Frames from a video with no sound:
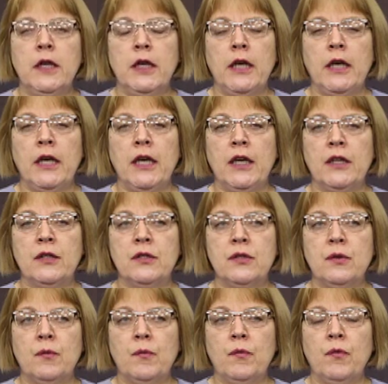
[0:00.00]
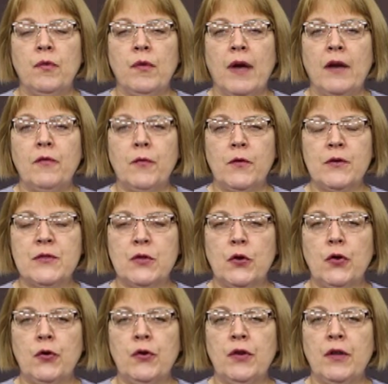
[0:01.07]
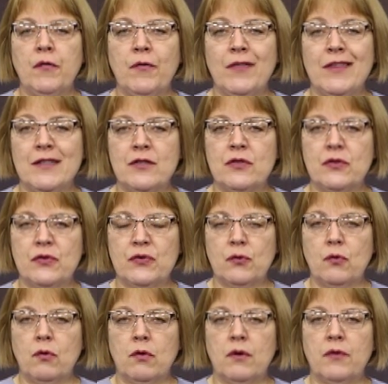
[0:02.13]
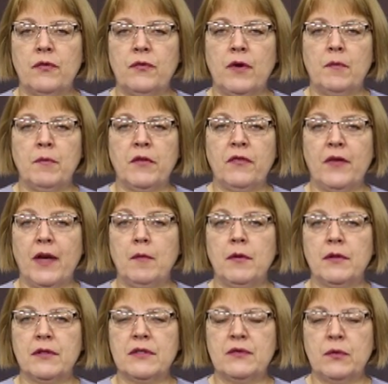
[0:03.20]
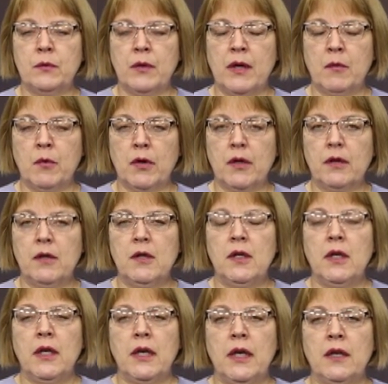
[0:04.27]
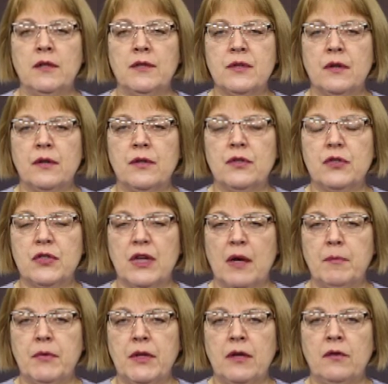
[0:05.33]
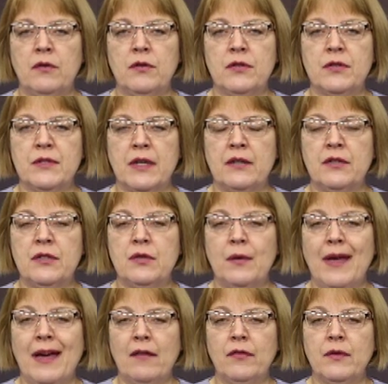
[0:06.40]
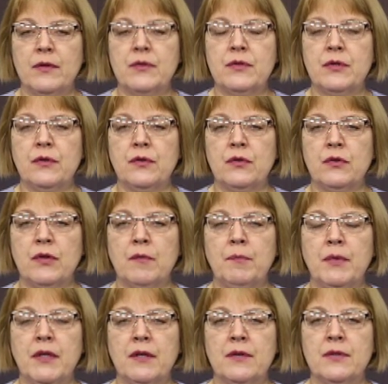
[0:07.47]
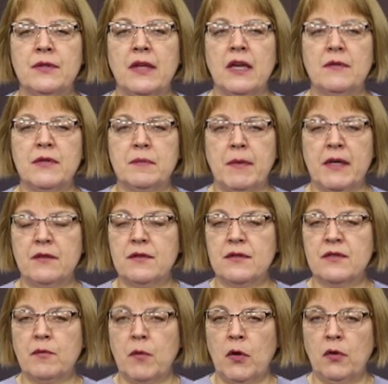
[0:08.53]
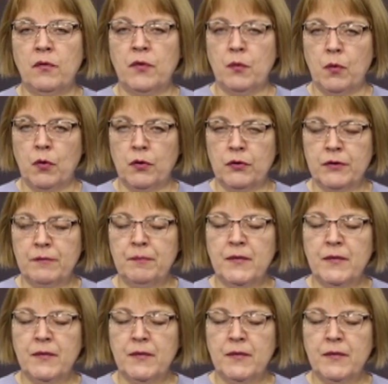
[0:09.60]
And I first heard of this store from the Fabulous Food Network and started to shop there decided to add this to the trip because they have spices from all over the world.